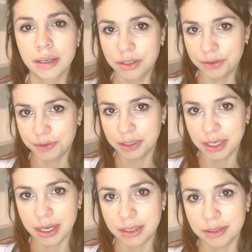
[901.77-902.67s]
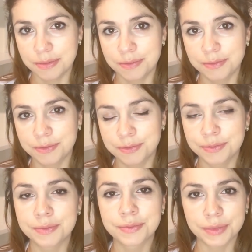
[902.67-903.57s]
Do you feel that?
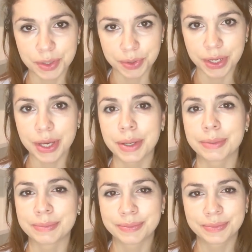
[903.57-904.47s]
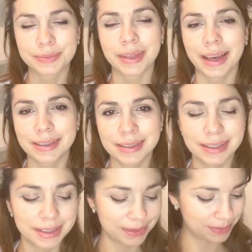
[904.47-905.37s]
Okay.
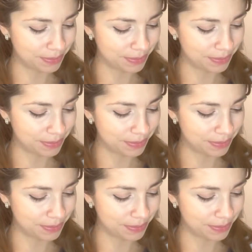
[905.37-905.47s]
Excellent.